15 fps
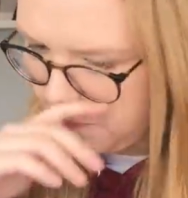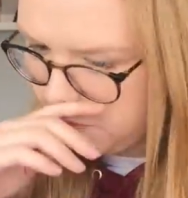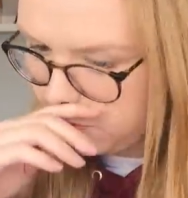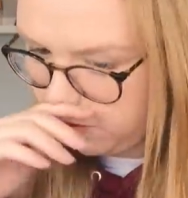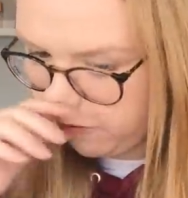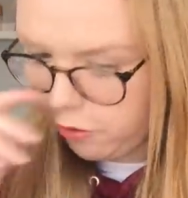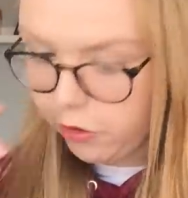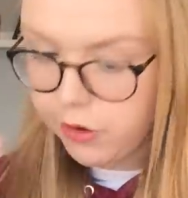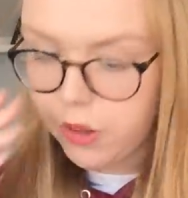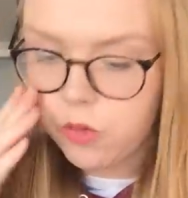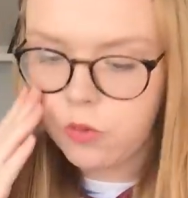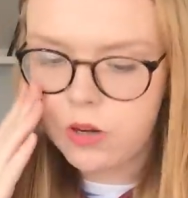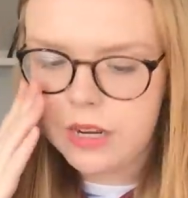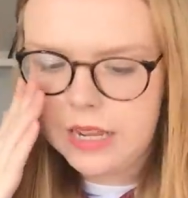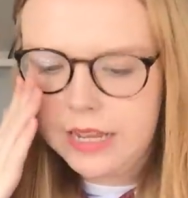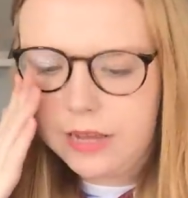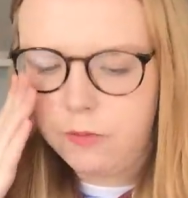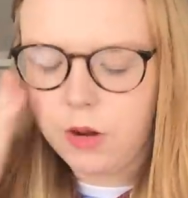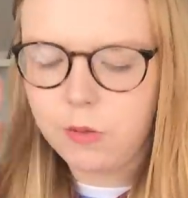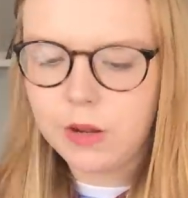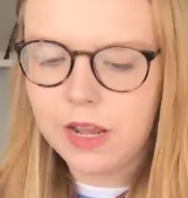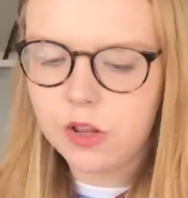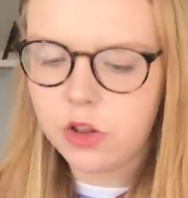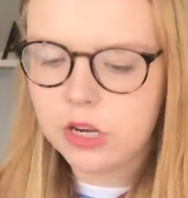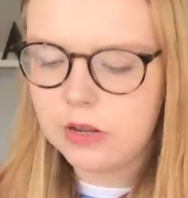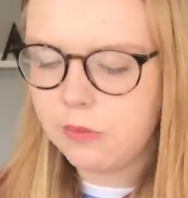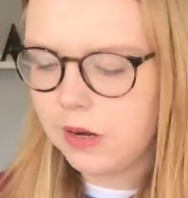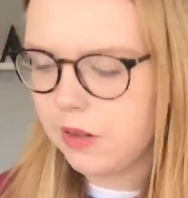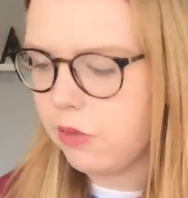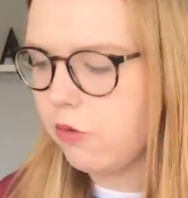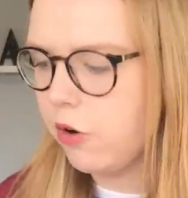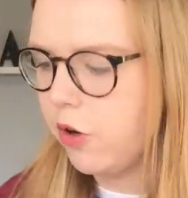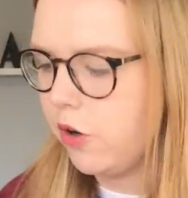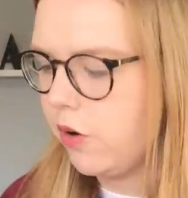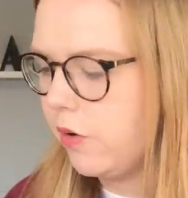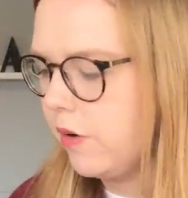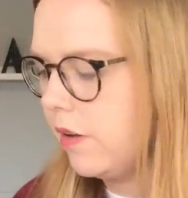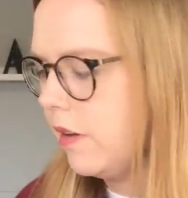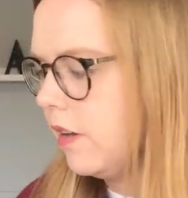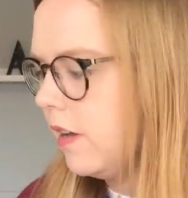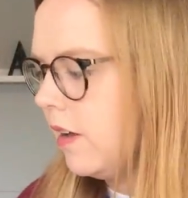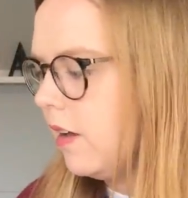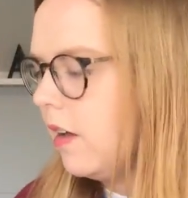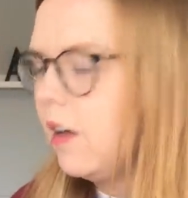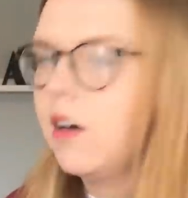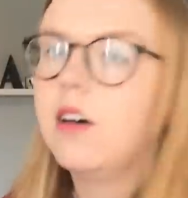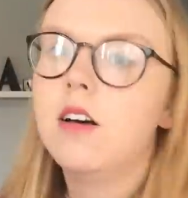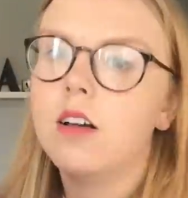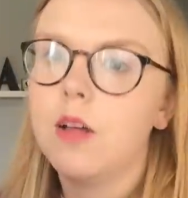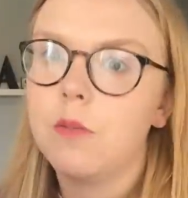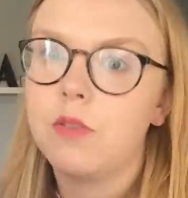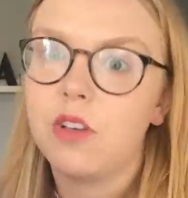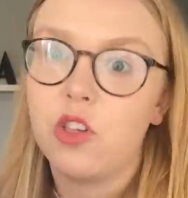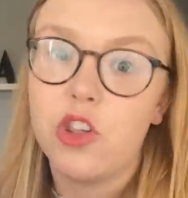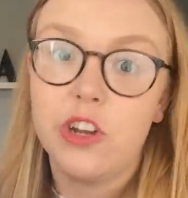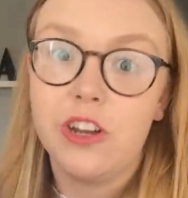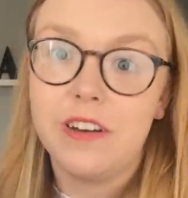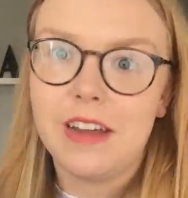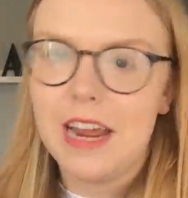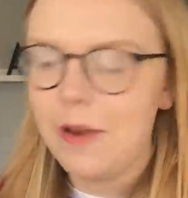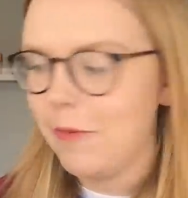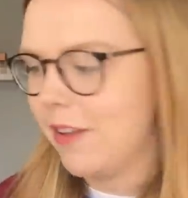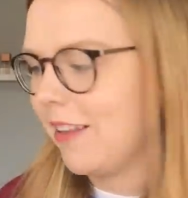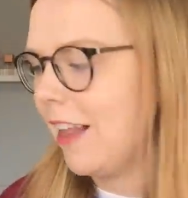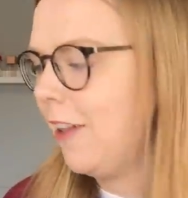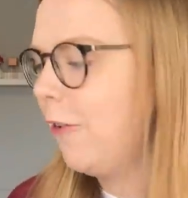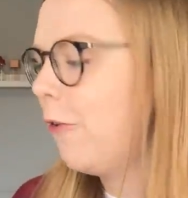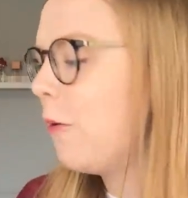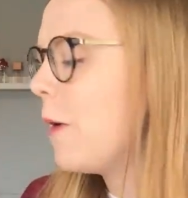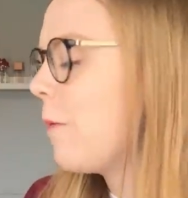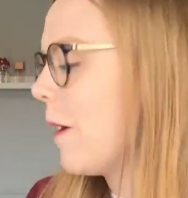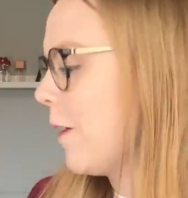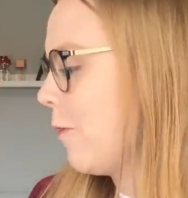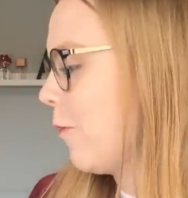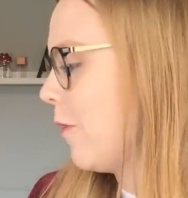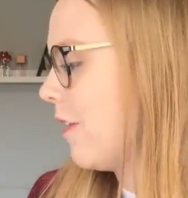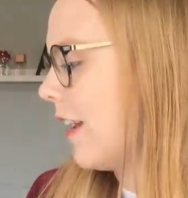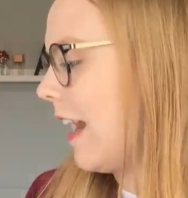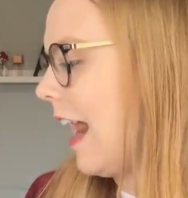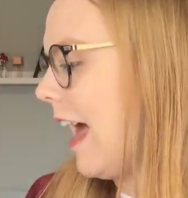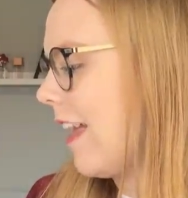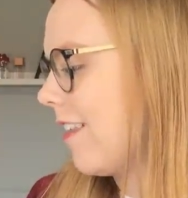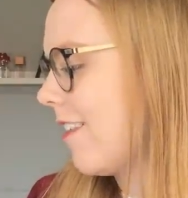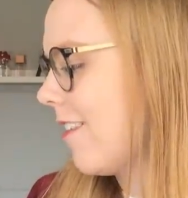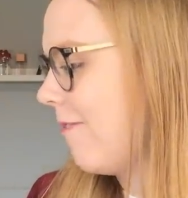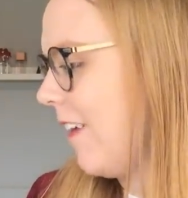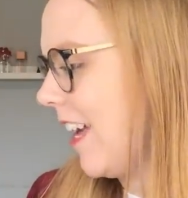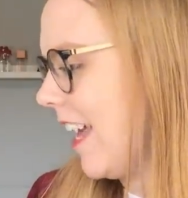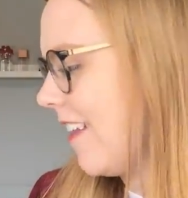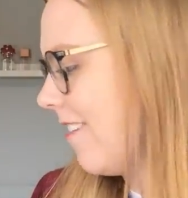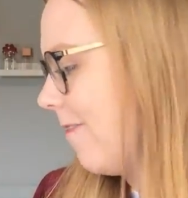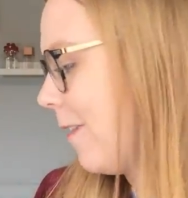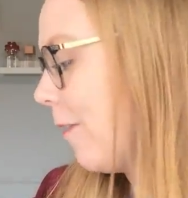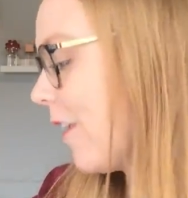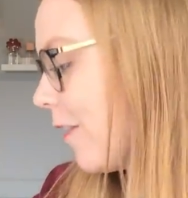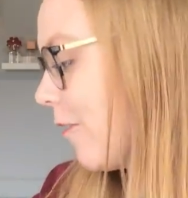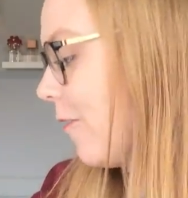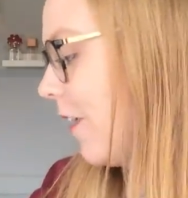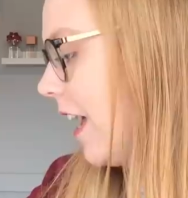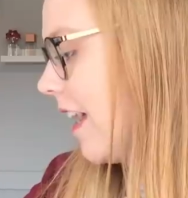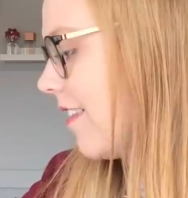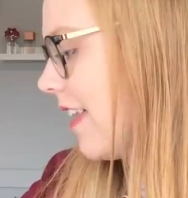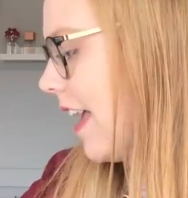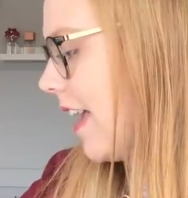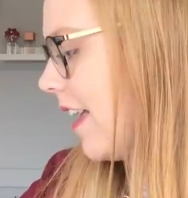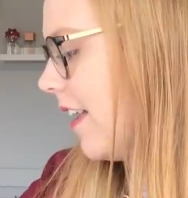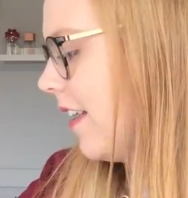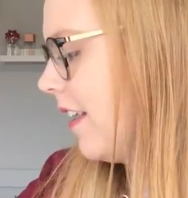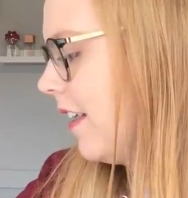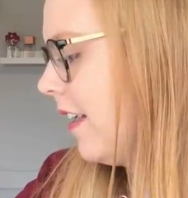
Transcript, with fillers: So I've got another one here where we actually went through... Oh, I'm such a nerd, I hate myself. We went through as a class, we went through my essay.